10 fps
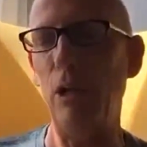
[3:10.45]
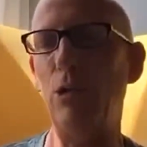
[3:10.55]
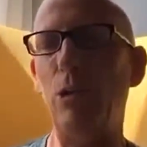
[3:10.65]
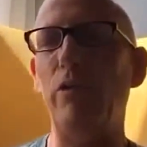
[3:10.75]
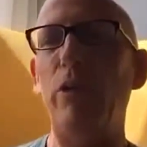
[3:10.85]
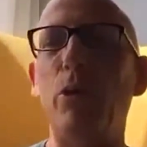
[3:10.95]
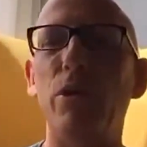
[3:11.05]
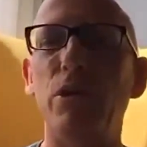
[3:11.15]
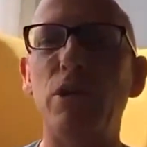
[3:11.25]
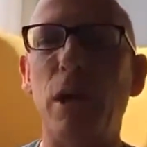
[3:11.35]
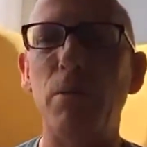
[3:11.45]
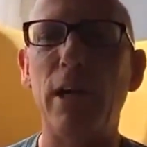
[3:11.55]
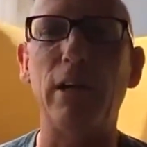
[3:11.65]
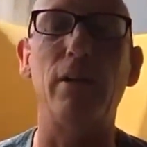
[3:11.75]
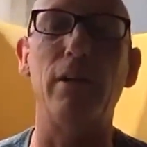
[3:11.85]
So if you were the
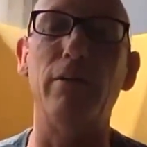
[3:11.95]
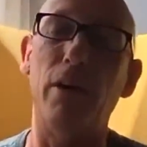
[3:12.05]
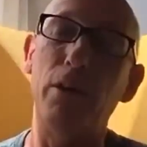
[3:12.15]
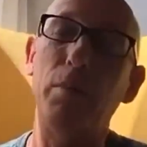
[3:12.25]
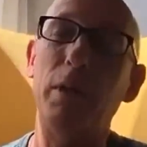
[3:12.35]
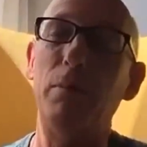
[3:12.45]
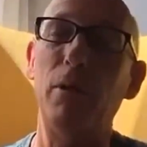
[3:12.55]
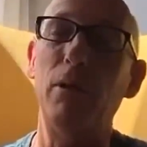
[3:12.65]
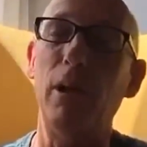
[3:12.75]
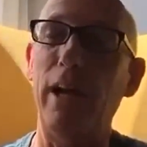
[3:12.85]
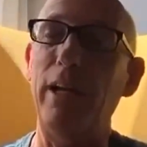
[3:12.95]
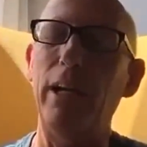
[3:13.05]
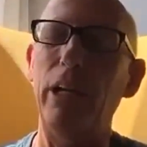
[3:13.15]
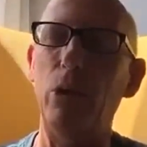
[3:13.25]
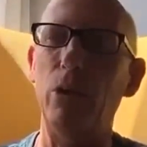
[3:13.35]
subject of other people
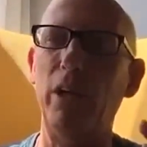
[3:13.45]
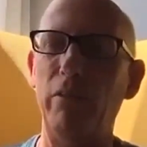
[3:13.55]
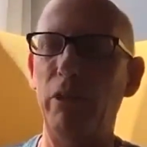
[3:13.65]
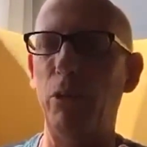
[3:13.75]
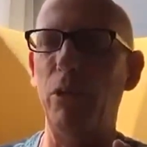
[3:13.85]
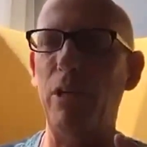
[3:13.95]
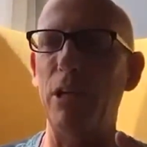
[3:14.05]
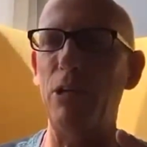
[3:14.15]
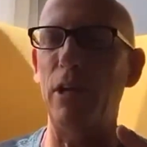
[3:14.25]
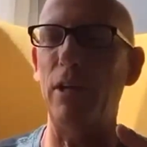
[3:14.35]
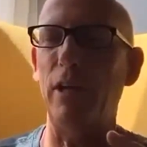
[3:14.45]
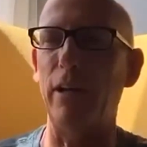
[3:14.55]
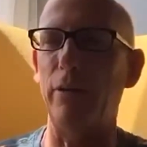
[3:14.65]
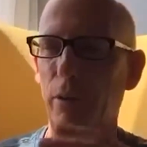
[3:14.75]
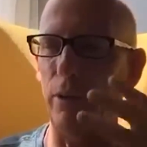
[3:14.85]
liking you and giving you attention
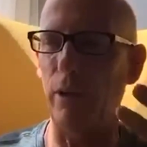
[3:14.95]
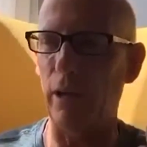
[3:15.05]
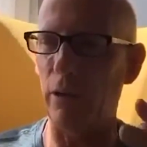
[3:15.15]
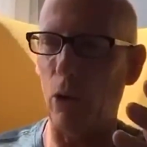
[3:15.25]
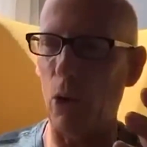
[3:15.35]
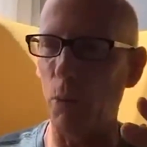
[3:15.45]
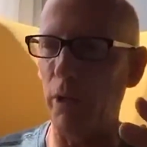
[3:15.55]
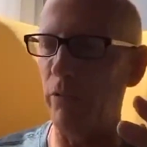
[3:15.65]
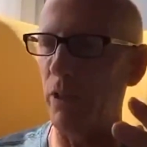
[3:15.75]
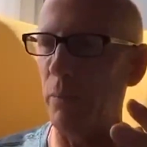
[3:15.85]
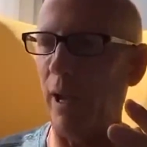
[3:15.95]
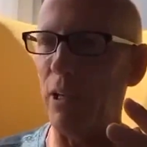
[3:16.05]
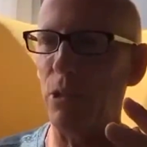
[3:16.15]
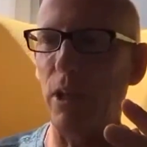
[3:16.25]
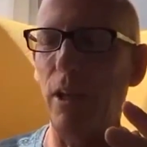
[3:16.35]
and hoping for the
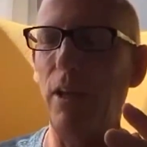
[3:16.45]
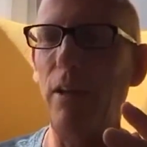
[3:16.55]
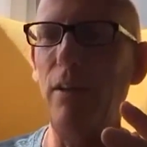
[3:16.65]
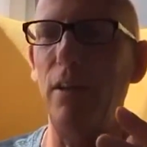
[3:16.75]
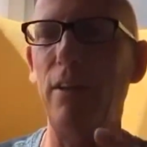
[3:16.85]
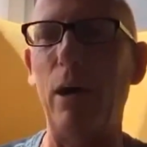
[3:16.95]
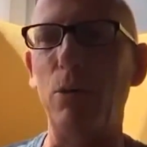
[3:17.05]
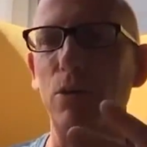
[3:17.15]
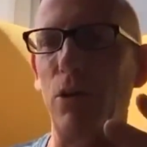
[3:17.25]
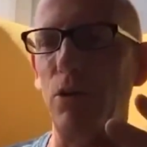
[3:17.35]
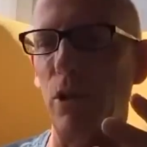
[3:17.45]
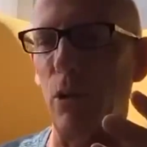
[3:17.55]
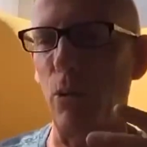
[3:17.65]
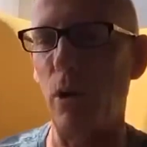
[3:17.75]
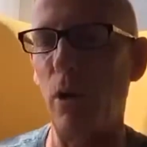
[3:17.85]
best, that was
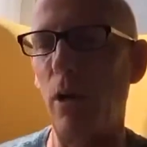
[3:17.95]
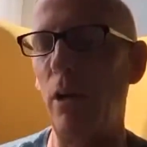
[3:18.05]
also